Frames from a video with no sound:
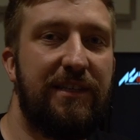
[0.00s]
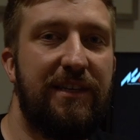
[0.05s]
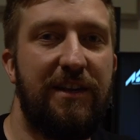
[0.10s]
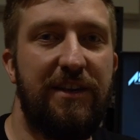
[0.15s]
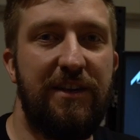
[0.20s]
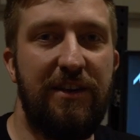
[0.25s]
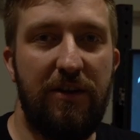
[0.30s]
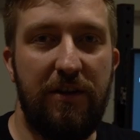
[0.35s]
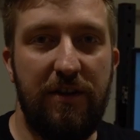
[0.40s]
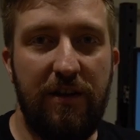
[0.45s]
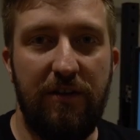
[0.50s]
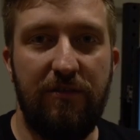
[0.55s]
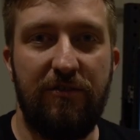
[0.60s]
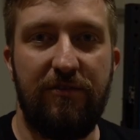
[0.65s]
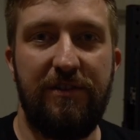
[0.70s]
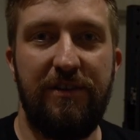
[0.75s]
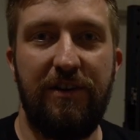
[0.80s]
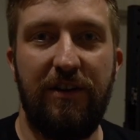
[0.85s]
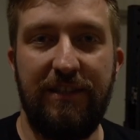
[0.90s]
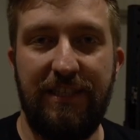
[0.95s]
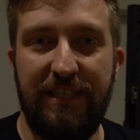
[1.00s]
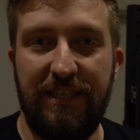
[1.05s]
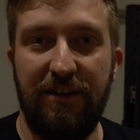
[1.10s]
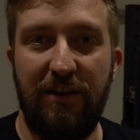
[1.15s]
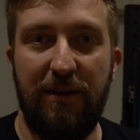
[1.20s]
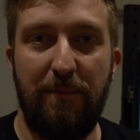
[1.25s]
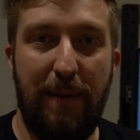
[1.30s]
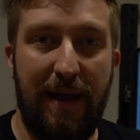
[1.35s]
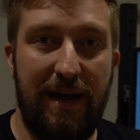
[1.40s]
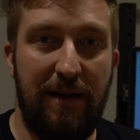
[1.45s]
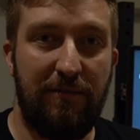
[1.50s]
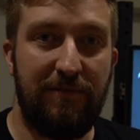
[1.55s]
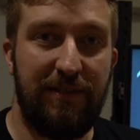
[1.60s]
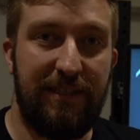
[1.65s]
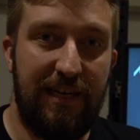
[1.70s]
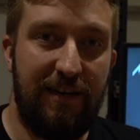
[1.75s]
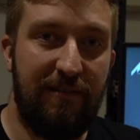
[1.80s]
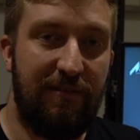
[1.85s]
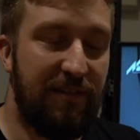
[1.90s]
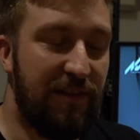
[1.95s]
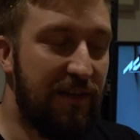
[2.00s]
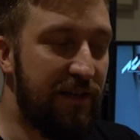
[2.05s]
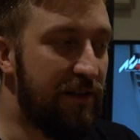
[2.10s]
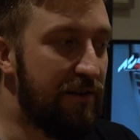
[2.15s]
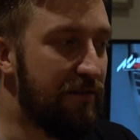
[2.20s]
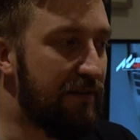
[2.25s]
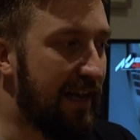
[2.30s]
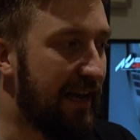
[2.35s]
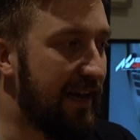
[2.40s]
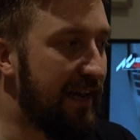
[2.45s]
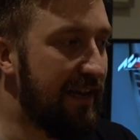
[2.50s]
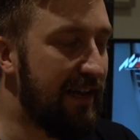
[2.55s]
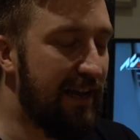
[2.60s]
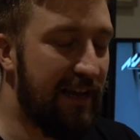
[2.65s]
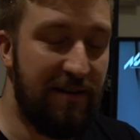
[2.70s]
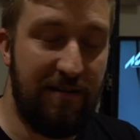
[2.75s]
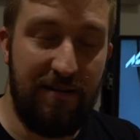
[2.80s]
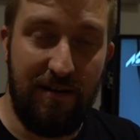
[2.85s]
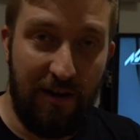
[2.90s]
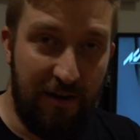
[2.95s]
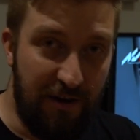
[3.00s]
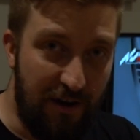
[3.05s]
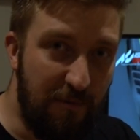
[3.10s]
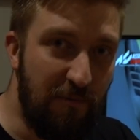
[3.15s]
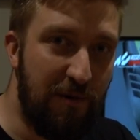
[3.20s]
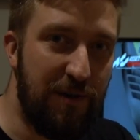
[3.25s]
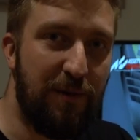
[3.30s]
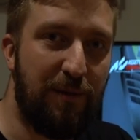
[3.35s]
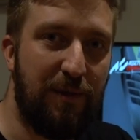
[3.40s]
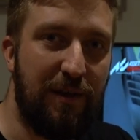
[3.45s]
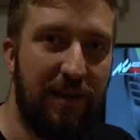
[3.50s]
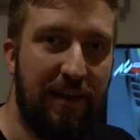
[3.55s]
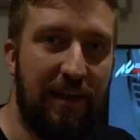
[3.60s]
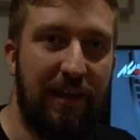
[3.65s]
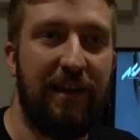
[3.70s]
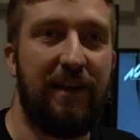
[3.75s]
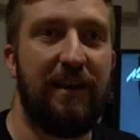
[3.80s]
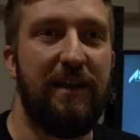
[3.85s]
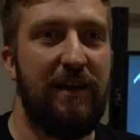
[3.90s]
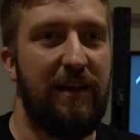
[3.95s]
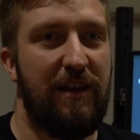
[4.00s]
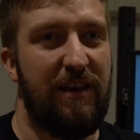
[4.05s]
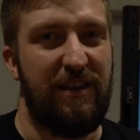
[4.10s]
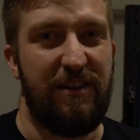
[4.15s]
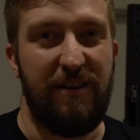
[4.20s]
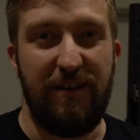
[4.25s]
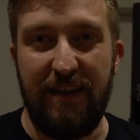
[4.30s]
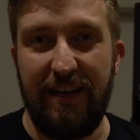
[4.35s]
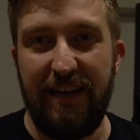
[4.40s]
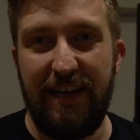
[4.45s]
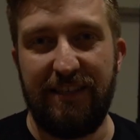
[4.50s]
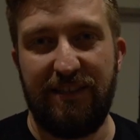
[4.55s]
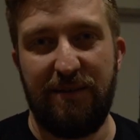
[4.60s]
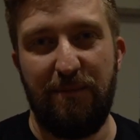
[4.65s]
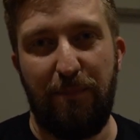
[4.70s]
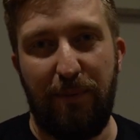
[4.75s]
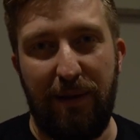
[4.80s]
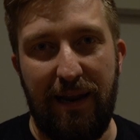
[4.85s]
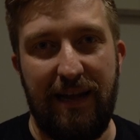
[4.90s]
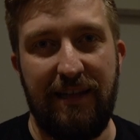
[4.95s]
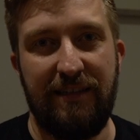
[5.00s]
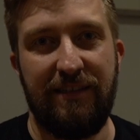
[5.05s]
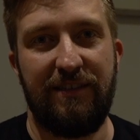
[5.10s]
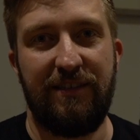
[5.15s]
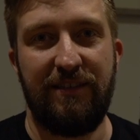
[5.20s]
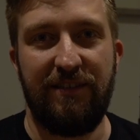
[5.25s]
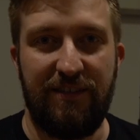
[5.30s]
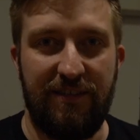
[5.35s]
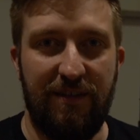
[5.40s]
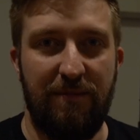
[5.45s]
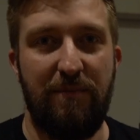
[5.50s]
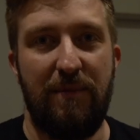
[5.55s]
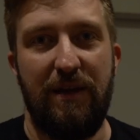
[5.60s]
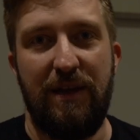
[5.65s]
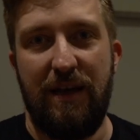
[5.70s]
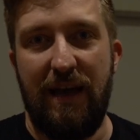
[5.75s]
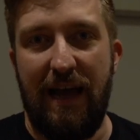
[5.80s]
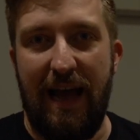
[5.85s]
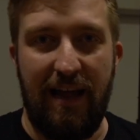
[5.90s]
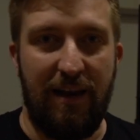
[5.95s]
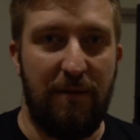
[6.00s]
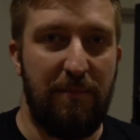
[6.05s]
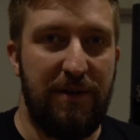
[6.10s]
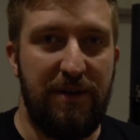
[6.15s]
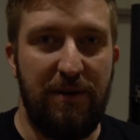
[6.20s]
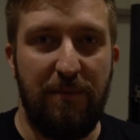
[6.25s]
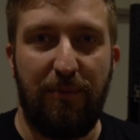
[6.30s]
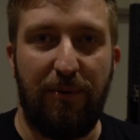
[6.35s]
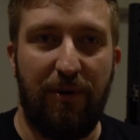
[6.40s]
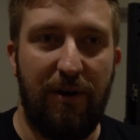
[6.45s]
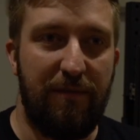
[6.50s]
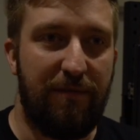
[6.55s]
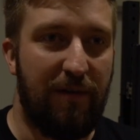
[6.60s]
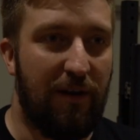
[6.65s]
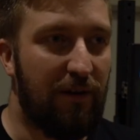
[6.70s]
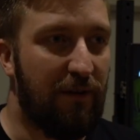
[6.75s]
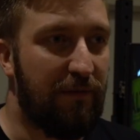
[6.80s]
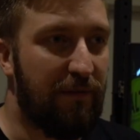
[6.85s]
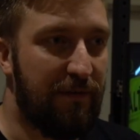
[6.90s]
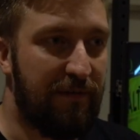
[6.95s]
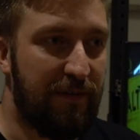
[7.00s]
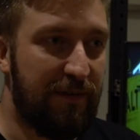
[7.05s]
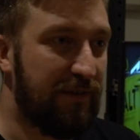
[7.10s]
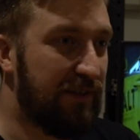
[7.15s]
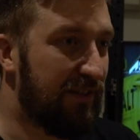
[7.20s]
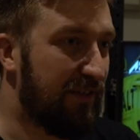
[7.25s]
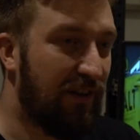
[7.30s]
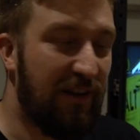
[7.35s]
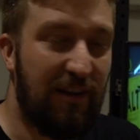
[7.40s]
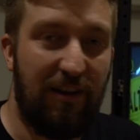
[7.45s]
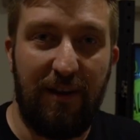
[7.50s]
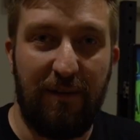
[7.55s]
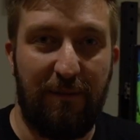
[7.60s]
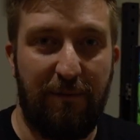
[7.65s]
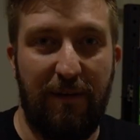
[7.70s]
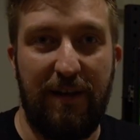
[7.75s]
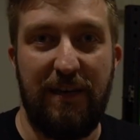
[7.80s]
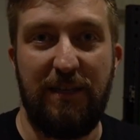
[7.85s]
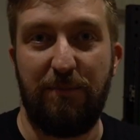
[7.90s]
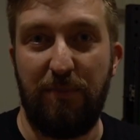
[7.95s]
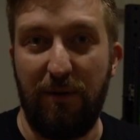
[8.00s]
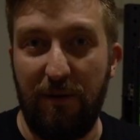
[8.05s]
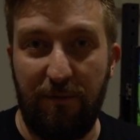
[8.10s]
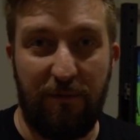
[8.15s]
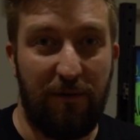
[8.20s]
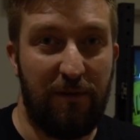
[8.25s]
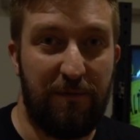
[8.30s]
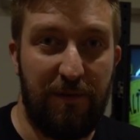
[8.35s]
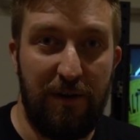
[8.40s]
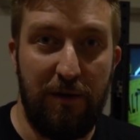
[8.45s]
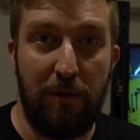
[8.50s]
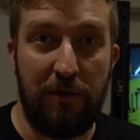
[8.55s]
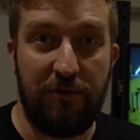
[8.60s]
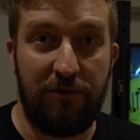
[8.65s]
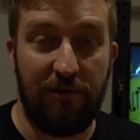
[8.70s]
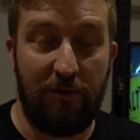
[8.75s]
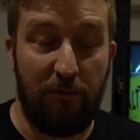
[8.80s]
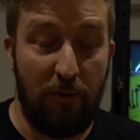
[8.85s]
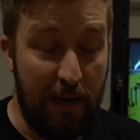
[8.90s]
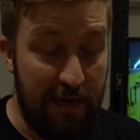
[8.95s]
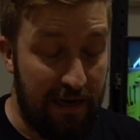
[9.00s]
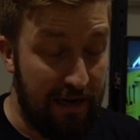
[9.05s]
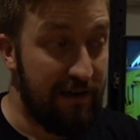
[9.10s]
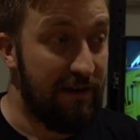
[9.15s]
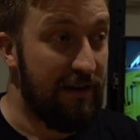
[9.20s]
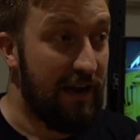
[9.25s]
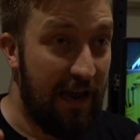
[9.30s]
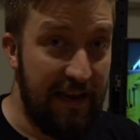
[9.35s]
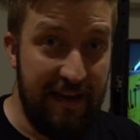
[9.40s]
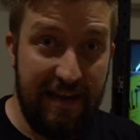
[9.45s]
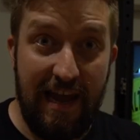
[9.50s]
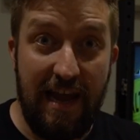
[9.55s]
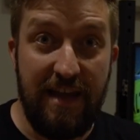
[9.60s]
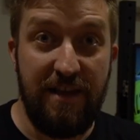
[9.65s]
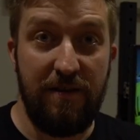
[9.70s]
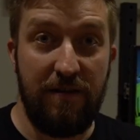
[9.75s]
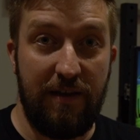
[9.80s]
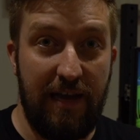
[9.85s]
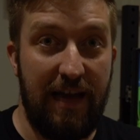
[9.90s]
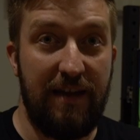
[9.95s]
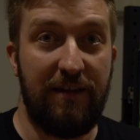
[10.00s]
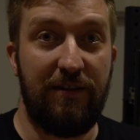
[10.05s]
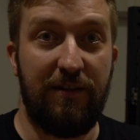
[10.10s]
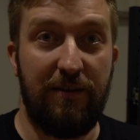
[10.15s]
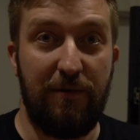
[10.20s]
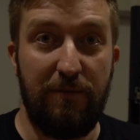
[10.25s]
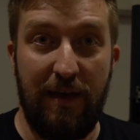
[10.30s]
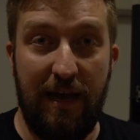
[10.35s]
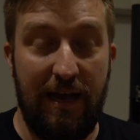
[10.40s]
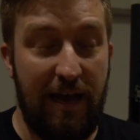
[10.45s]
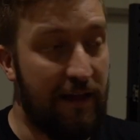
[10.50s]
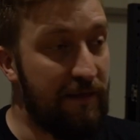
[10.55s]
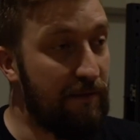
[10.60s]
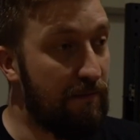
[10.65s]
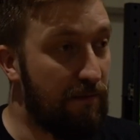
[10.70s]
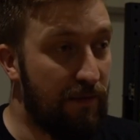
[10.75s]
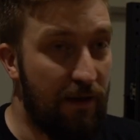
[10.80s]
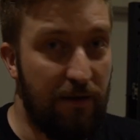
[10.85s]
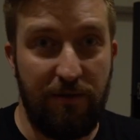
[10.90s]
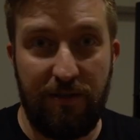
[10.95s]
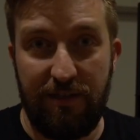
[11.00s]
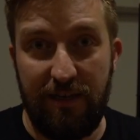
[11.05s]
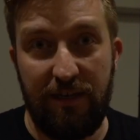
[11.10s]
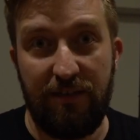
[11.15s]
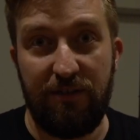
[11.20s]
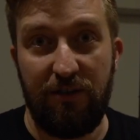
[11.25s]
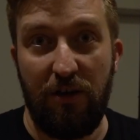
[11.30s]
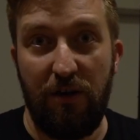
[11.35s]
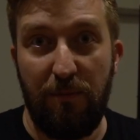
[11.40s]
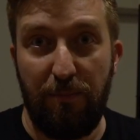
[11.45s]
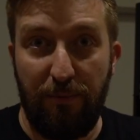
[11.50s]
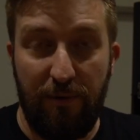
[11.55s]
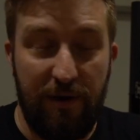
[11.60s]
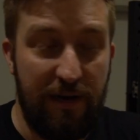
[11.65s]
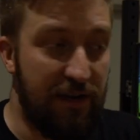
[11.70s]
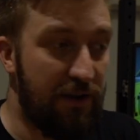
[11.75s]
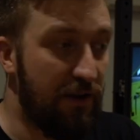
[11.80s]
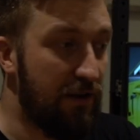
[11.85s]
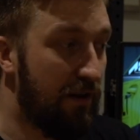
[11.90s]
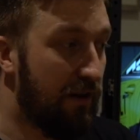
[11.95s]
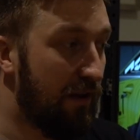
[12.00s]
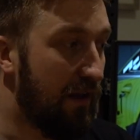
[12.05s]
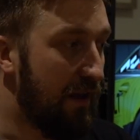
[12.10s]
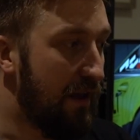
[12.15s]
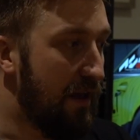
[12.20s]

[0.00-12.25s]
in at £999 here in the UK, and I know what you're thinking. You can get some plans and some aluminium profile off of a site like Facebook for a few £100, and yeah, you can do that, and those things are pretty good.